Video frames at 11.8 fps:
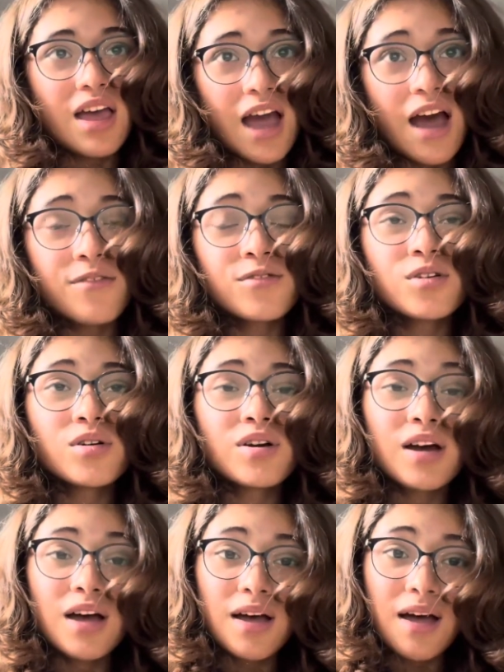
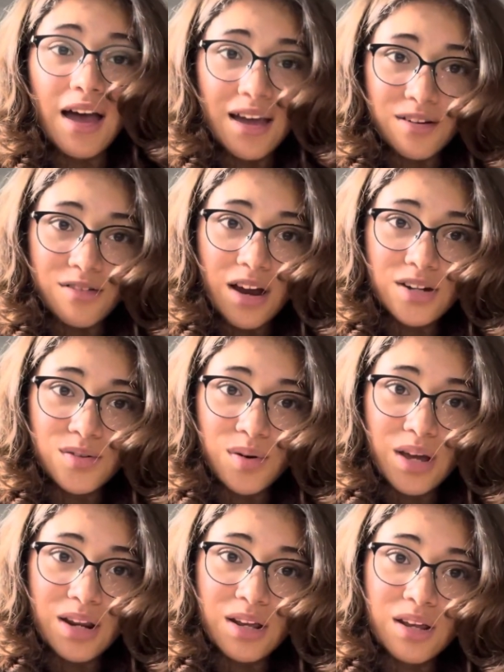After I had
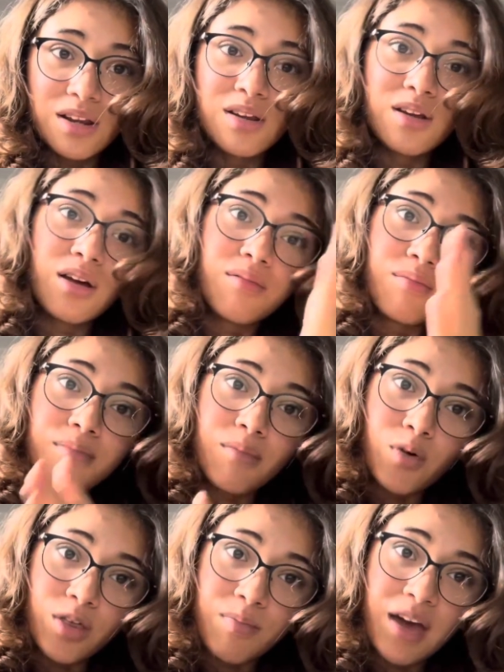graduated
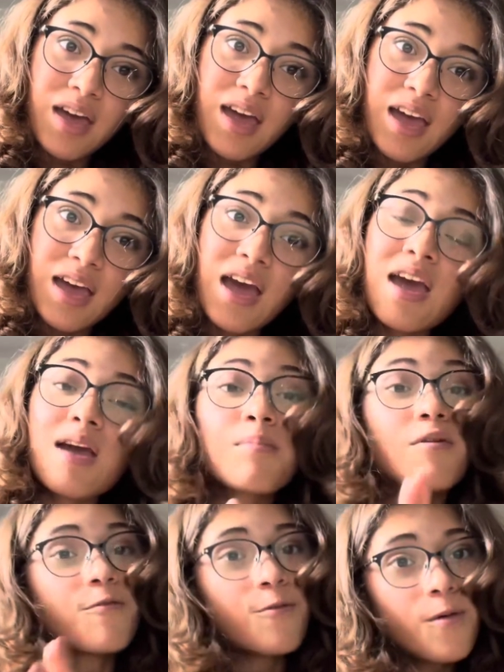with my AA
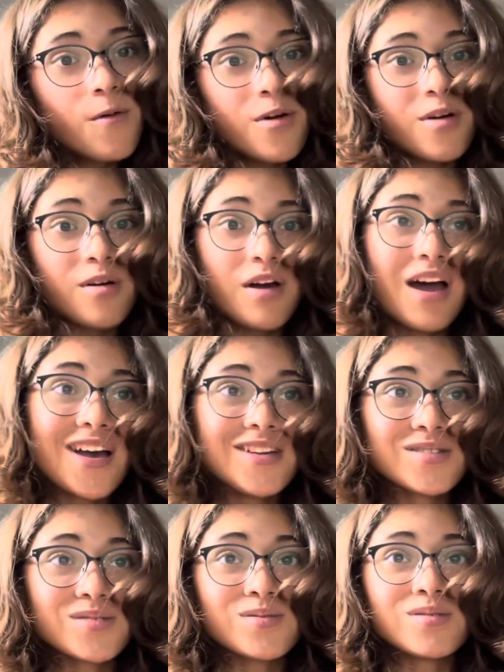before high
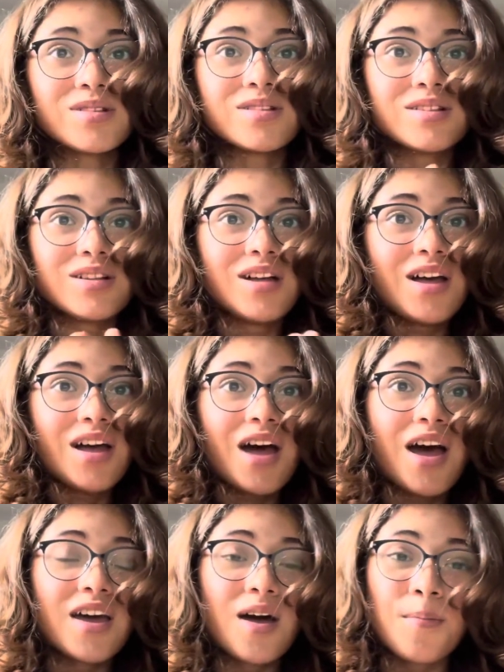school,
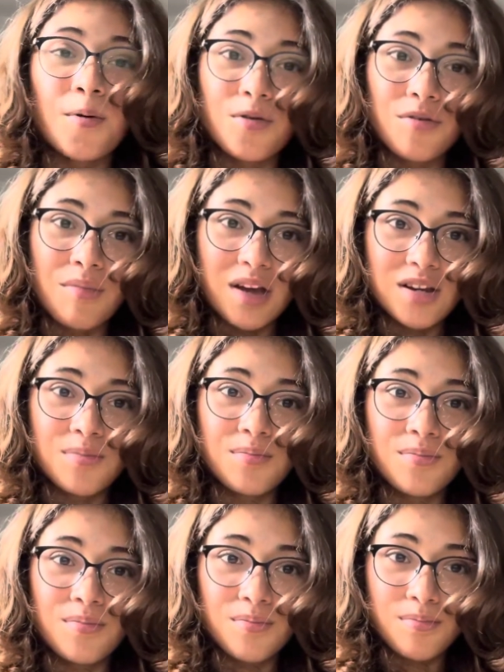I got both of
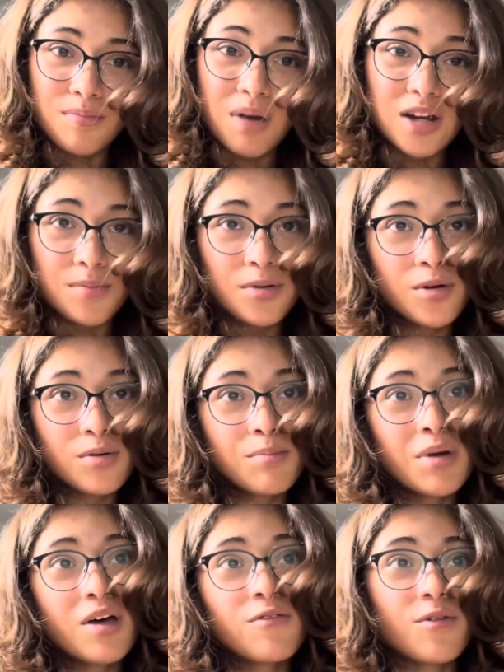my
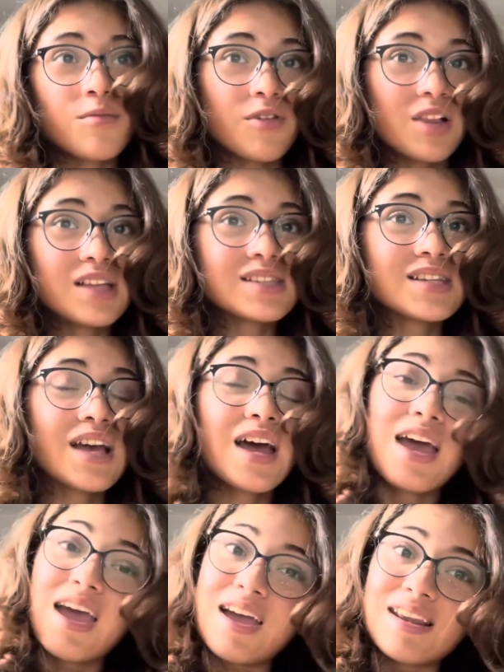diploma from
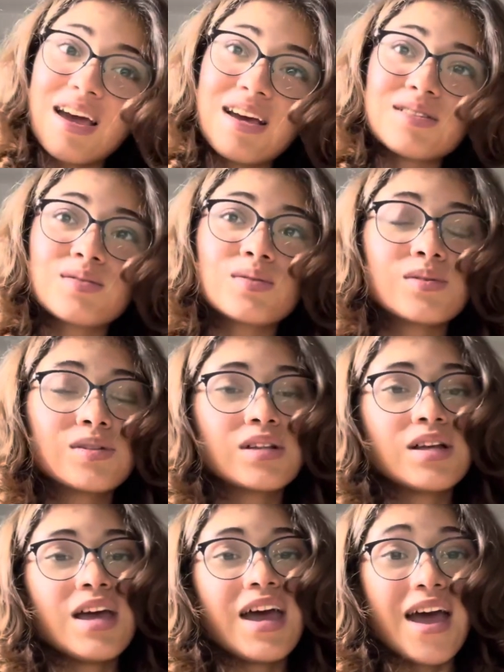Valencia and high school
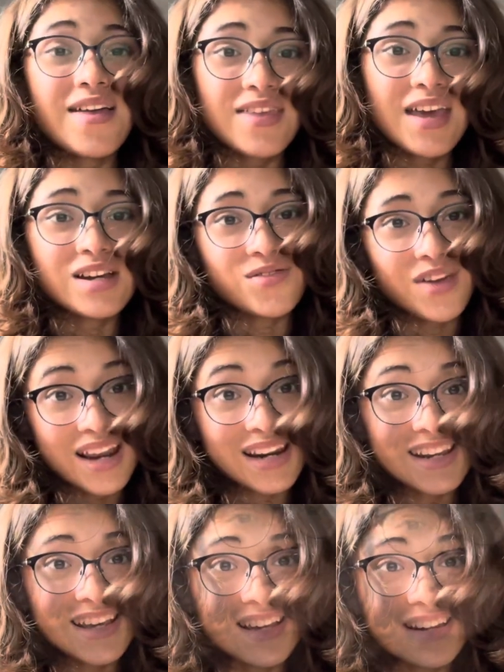at the age of
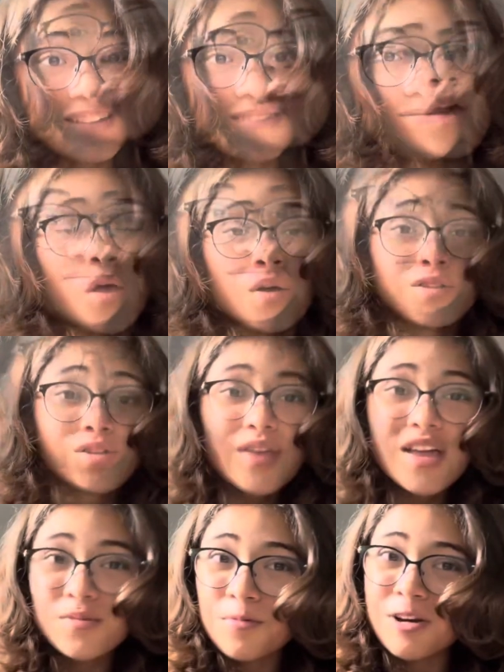18. So
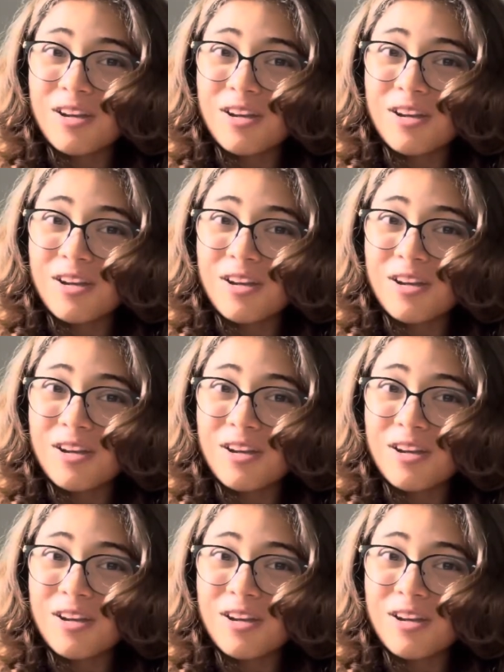that's pretty